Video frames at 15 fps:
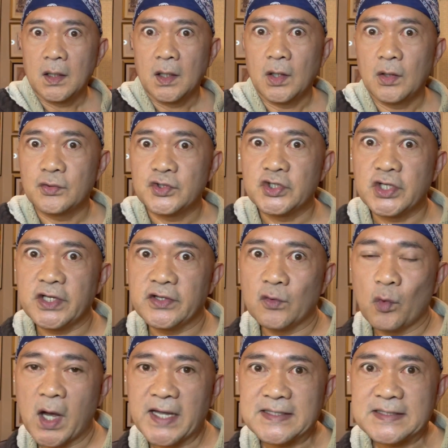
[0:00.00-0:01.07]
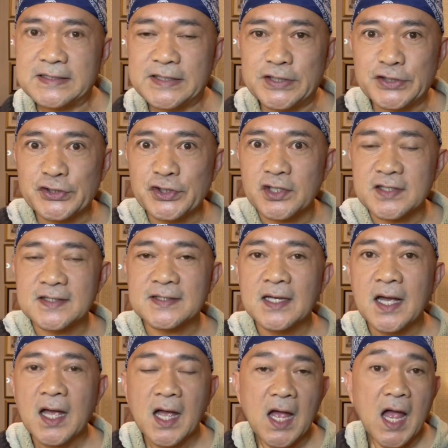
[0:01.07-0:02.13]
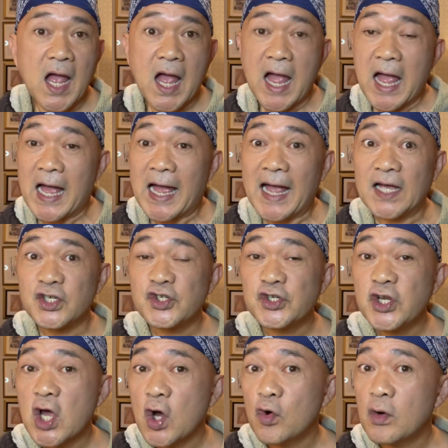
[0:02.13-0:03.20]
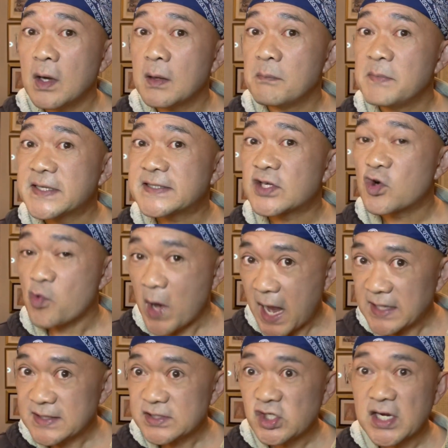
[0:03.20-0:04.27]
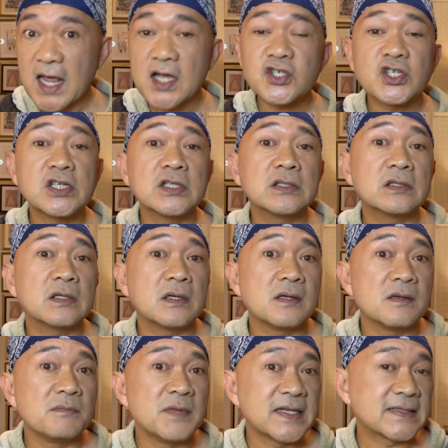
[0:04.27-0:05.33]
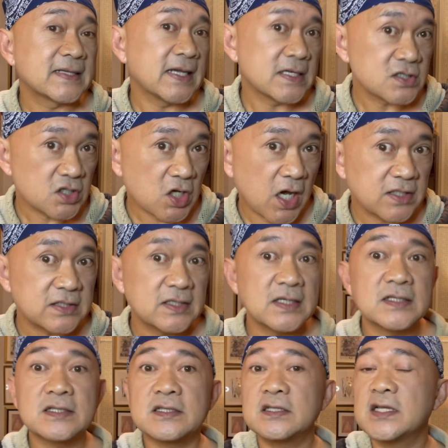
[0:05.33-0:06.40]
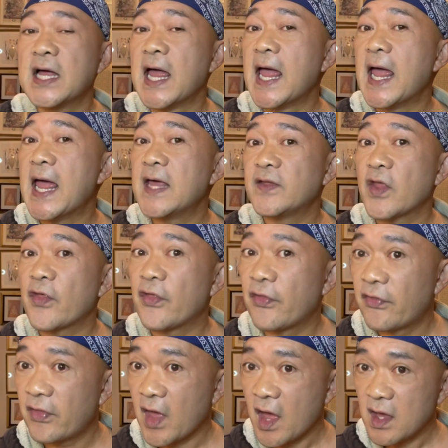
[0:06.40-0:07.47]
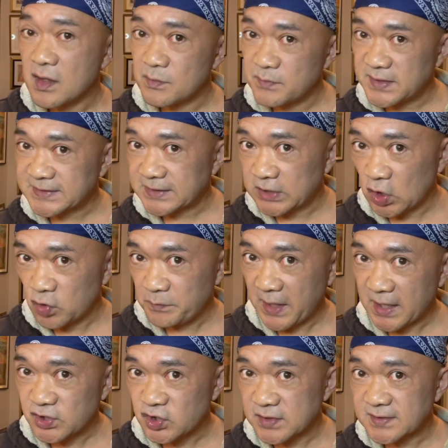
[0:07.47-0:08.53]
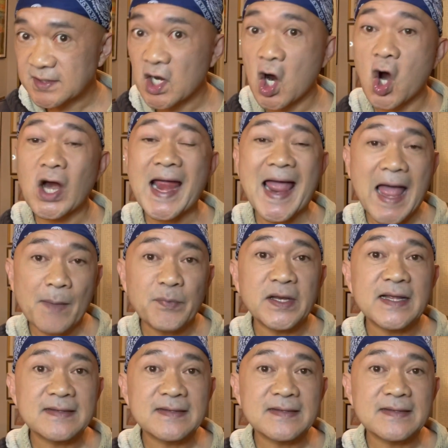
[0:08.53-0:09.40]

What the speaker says: Oh gee, the white t-shirts. As you know, Miss Grand International, Miss Intercontinental, and the Miss Globe pageants are happening